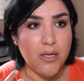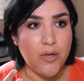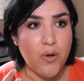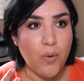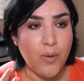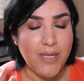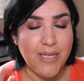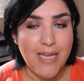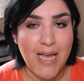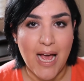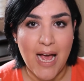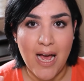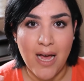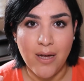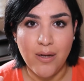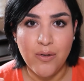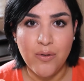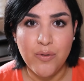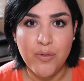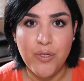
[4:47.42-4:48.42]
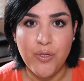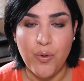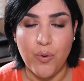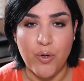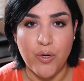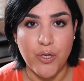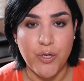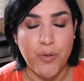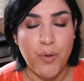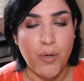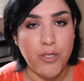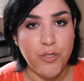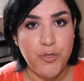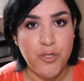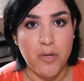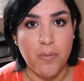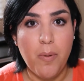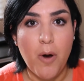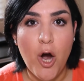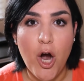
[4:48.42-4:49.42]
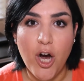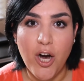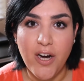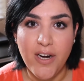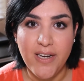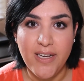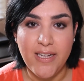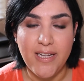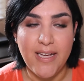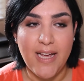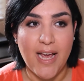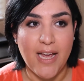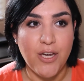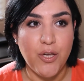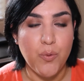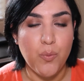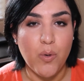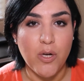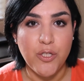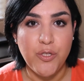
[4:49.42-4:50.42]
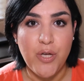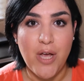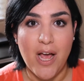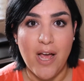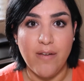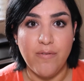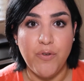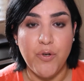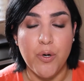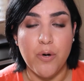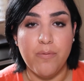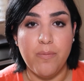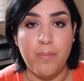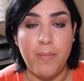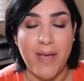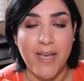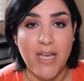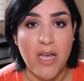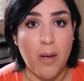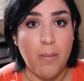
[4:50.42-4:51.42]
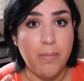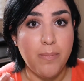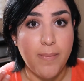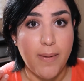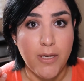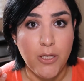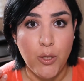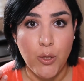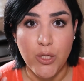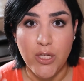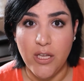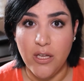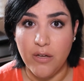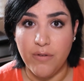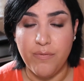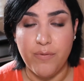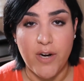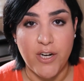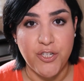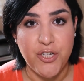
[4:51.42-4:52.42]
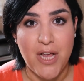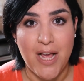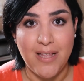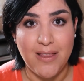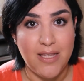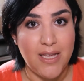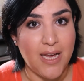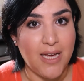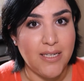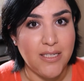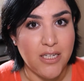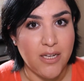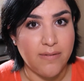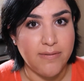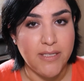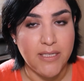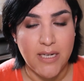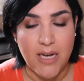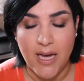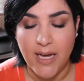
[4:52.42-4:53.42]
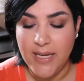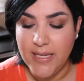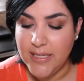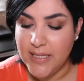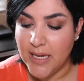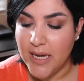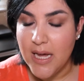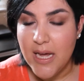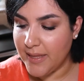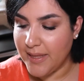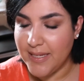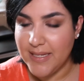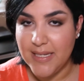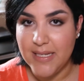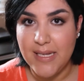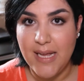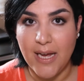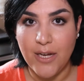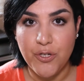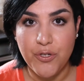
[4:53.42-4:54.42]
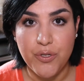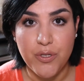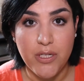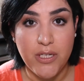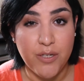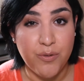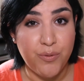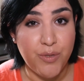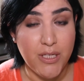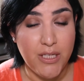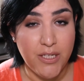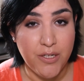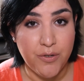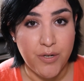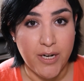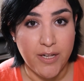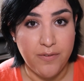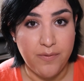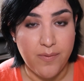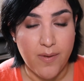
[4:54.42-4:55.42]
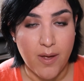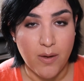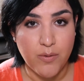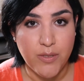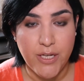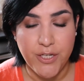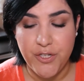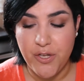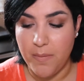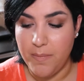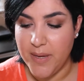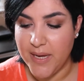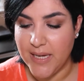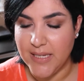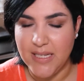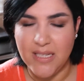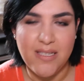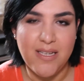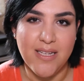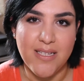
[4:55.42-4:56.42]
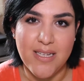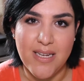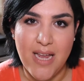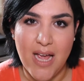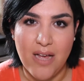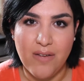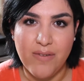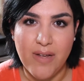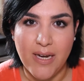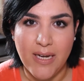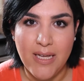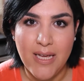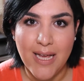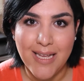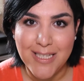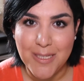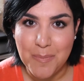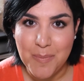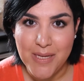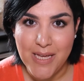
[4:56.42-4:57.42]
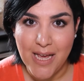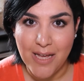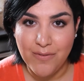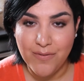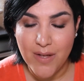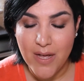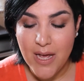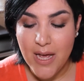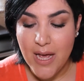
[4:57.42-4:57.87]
going out or going to a party and you want to have your makeup looking fresh at the end of the night. This is actually a really great foundation because it doesn't have any SPF,